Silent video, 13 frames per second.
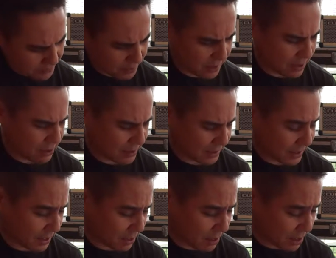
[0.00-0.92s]
Yeah,
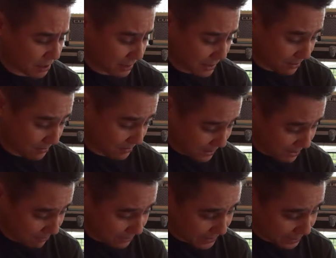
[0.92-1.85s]
I'd leave
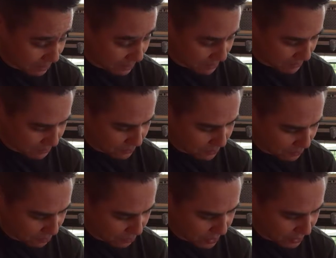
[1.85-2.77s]
A flat alone for
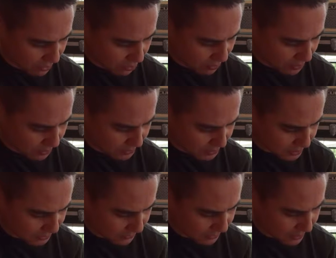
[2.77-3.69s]
all practical
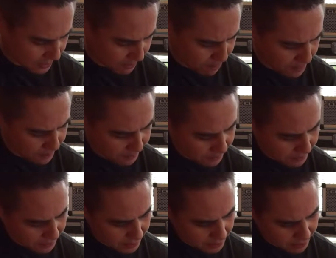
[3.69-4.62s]
purposes for now.
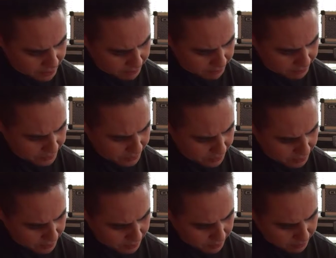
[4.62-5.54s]

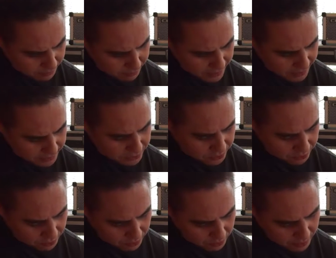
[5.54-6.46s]
Back
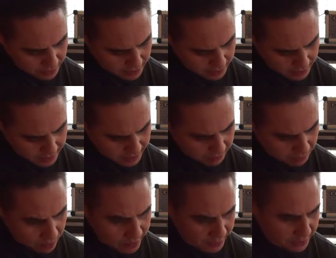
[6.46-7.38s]
to A
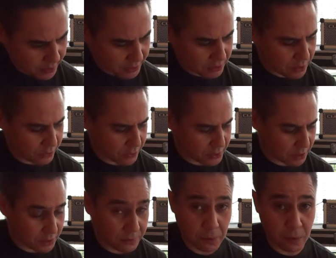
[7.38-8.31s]
minor. So just
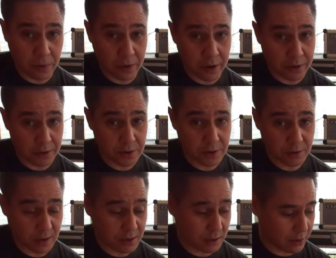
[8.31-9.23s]
those 4 notes,
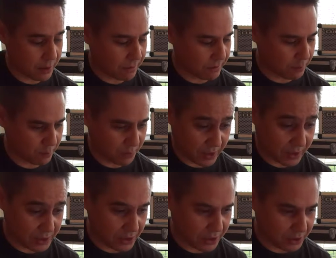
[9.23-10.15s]
there's a lot of
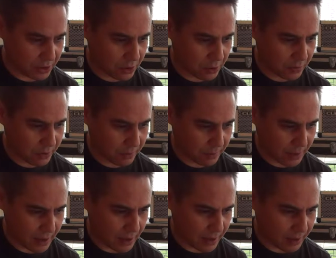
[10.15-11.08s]
things you can do with them,
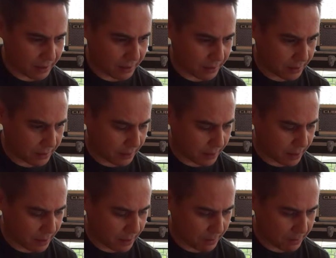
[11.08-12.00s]
and
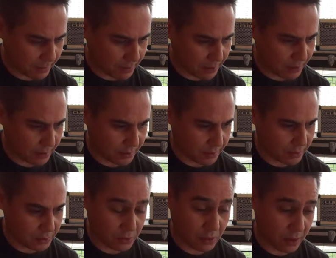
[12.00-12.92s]
you
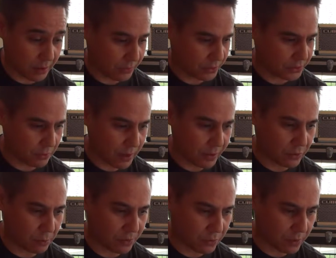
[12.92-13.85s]
saw I just arranged
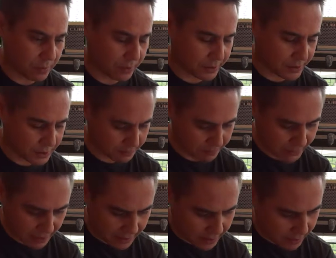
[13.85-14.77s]
them in triplets
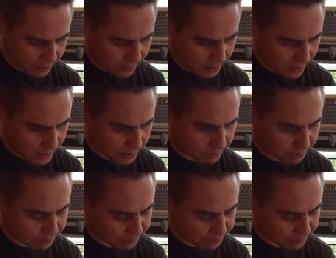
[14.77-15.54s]
then.